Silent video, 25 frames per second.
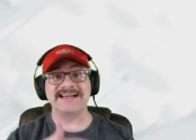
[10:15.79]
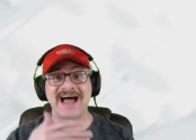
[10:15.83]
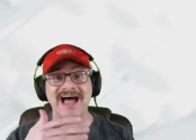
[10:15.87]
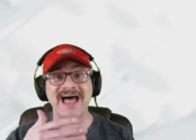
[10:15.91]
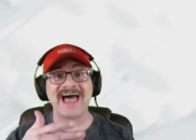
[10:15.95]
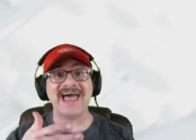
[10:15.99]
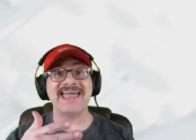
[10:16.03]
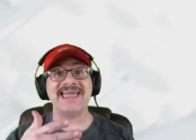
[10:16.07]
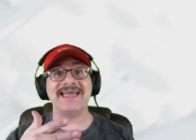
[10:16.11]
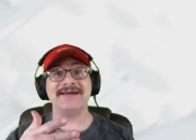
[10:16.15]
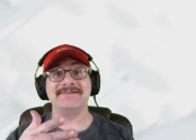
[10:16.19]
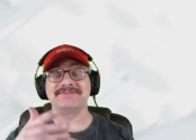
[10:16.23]

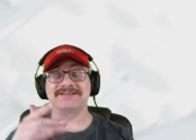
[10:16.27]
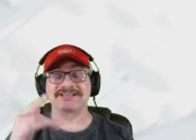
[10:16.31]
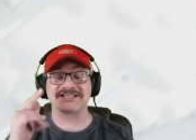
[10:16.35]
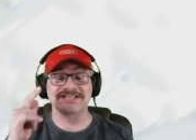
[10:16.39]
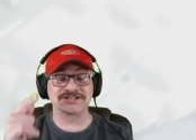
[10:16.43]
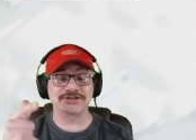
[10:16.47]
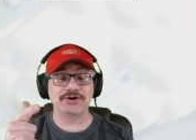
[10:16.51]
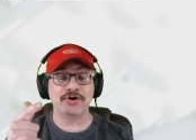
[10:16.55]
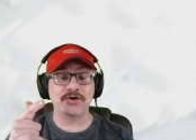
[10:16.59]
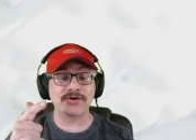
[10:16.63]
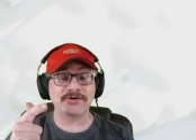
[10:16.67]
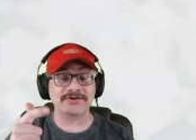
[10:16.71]
I am
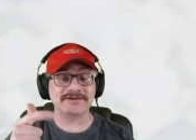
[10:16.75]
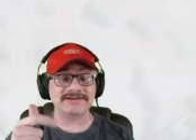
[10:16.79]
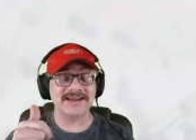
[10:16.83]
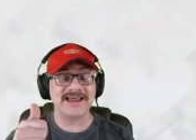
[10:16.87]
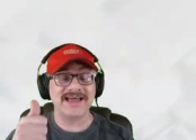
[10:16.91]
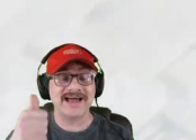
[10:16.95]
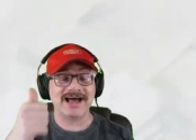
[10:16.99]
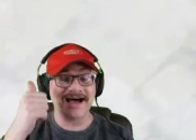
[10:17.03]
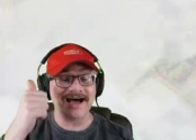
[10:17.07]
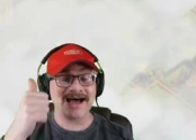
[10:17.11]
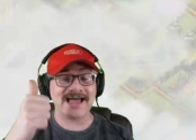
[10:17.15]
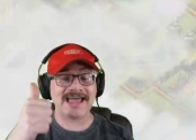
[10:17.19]
stoked
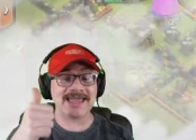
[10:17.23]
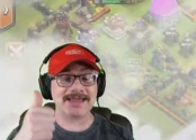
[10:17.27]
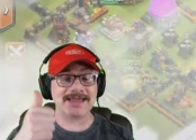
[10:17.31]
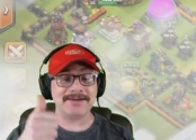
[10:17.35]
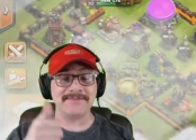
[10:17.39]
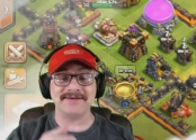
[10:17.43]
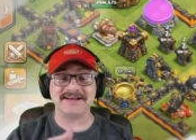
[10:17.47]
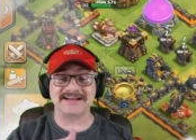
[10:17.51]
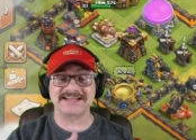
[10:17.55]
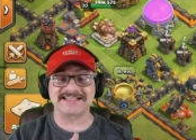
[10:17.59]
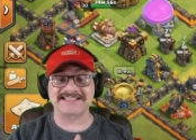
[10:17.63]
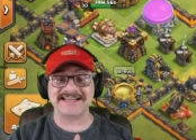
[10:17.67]
I
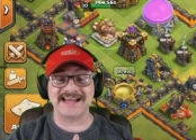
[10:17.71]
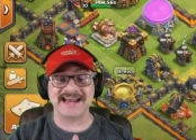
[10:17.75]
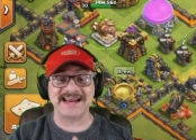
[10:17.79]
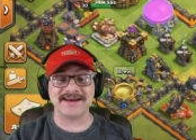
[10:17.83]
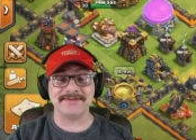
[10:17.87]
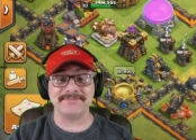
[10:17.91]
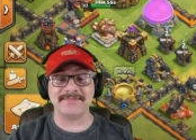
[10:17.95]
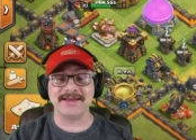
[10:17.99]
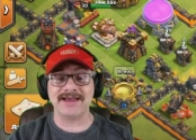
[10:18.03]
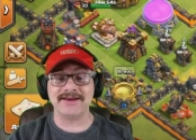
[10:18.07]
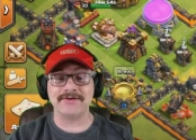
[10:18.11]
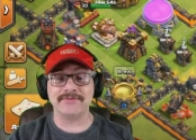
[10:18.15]
am
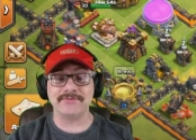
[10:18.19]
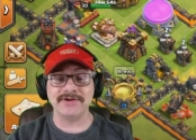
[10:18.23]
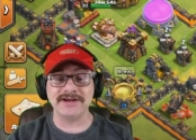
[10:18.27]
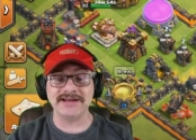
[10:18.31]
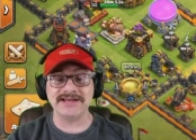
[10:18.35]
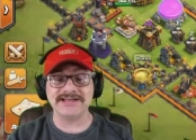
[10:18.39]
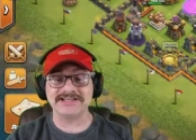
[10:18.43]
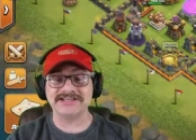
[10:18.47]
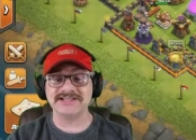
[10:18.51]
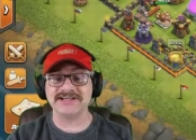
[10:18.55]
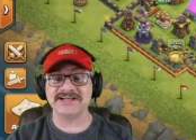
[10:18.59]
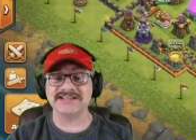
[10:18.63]
excited, man.
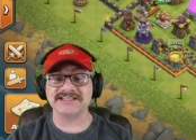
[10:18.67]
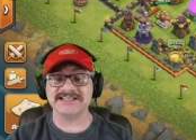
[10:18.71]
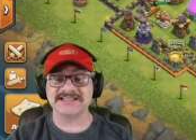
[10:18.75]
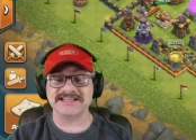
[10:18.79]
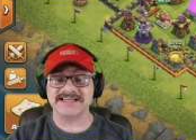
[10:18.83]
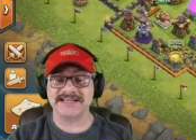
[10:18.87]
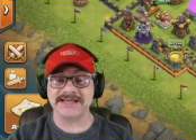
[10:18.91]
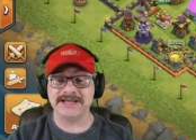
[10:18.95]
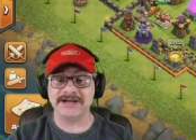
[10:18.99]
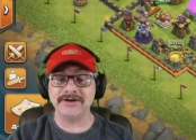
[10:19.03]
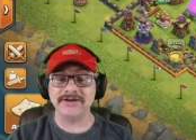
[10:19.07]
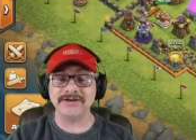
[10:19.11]
We just
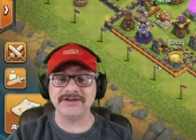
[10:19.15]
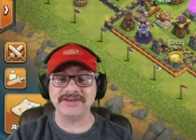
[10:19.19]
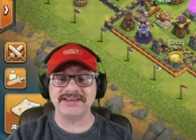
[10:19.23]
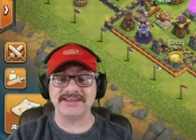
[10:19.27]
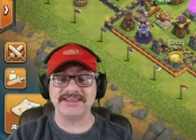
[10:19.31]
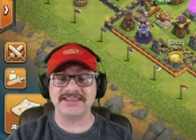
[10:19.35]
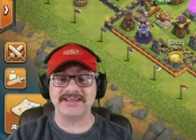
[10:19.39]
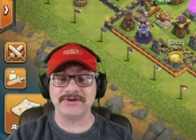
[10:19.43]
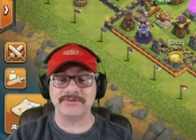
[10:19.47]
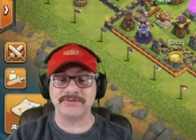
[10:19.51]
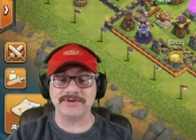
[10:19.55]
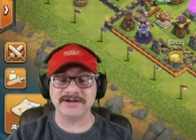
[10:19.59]
killed
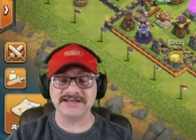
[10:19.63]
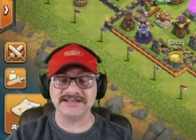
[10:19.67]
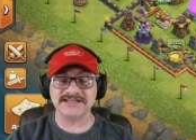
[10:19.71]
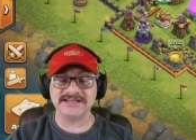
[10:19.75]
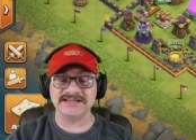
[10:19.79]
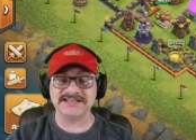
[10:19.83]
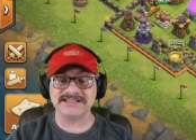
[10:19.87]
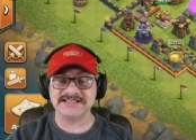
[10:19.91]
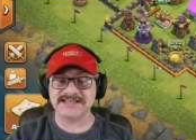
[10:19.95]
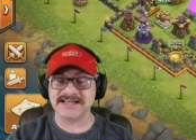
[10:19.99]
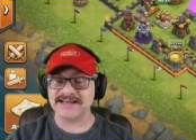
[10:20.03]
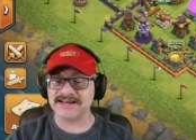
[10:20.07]
it there. We
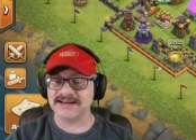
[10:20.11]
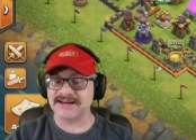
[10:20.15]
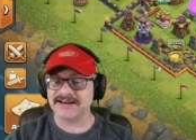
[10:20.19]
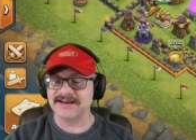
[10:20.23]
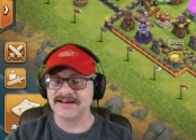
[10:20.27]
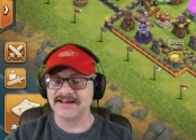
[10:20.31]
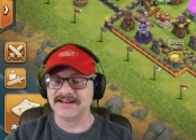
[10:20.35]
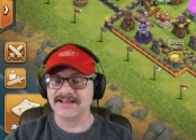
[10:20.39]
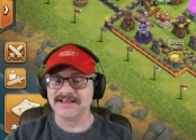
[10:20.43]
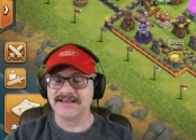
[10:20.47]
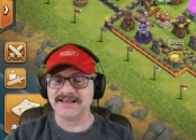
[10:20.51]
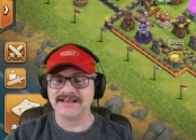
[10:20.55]
just did it.
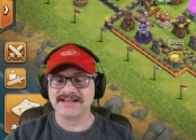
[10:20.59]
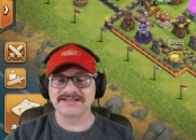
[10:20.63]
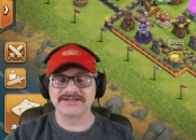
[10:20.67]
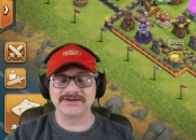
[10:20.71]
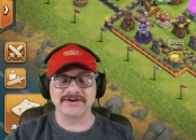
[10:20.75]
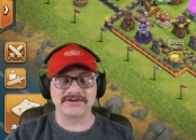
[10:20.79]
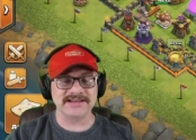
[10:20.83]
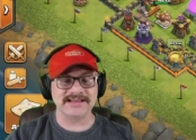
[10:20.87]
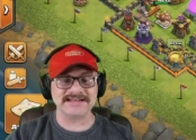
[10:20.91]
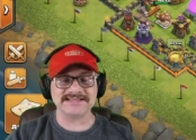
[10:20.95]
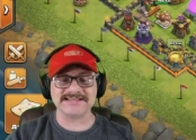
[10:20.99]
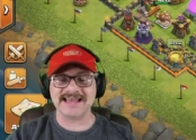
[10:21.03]

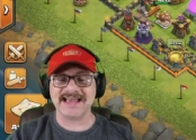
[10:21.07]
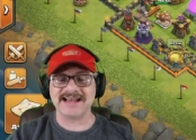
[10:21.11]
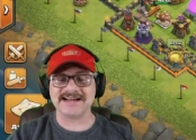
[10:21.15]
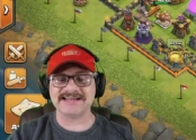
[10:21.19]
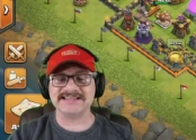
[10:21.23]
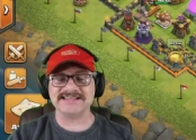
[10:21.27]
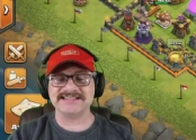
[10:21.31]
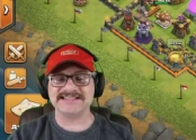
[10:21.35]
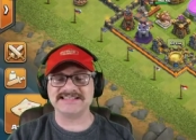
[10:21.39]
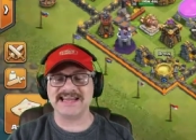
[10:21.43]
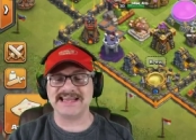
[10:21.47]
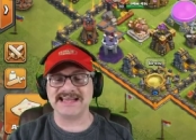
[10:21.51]
So let's
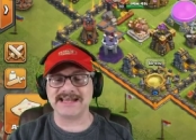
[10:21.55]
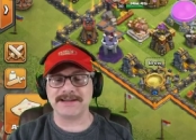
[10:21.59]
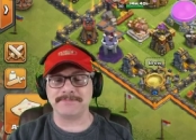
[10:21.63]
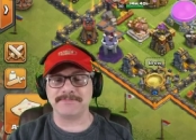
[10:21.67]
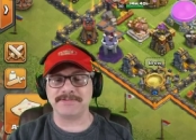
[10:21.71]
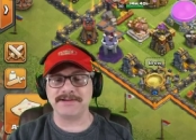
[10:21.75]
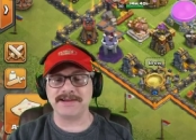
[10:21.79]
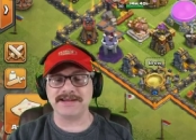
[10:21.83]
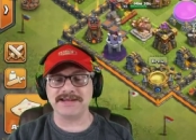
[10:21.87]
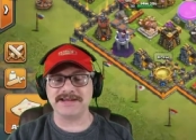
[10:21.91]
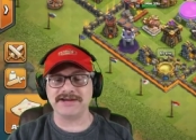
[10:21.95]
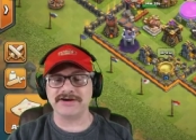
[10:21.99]
actually take a
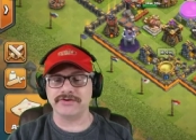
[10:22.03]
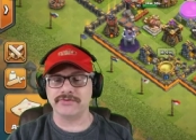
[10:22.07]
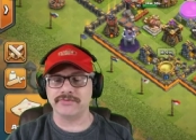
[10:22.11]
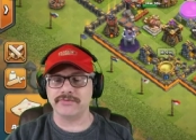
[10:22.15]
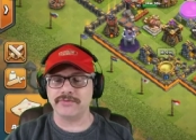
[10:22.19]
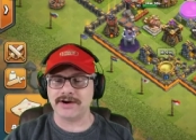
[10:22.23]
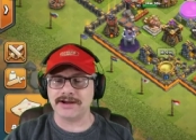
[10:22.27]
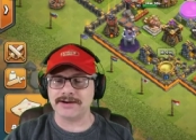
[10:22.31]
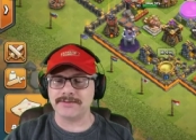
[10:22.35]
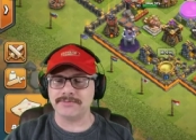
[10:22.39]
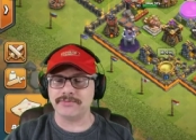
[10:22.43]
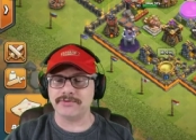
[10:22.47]
peek here
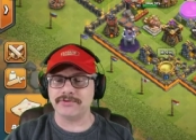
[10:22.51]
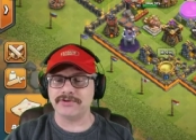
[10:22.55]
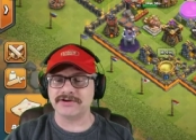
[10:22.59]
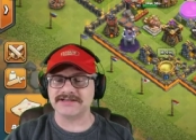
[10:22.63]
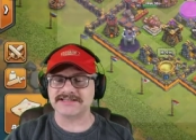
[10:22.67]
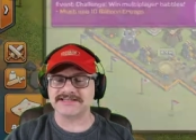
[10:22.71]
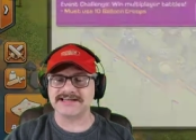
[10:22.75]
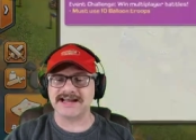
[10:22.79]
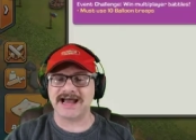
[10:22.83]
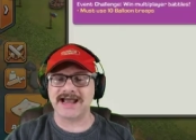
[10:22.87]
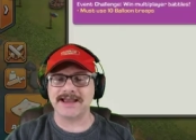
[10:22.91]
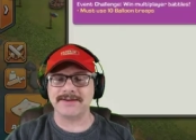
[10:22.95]
one more
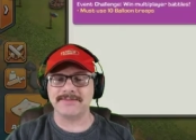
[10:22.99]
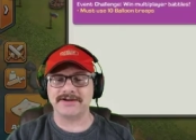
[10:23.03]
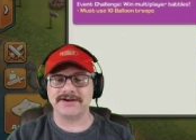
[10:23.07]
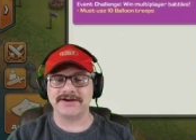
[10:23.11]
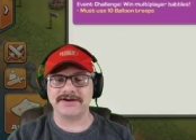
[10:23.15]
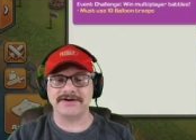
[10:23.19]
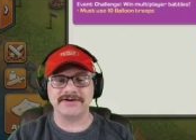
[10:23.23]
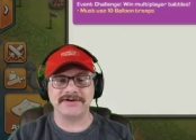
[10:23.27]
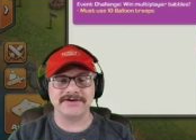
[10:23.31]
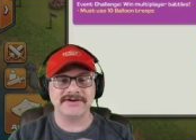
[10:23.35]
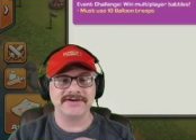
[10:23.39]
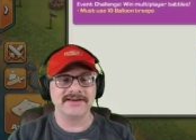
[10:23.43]
time
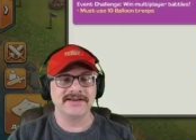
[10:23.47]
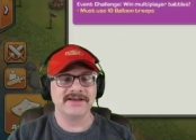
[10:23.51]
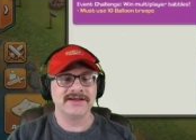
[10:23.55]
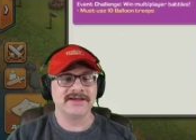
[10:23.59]
here.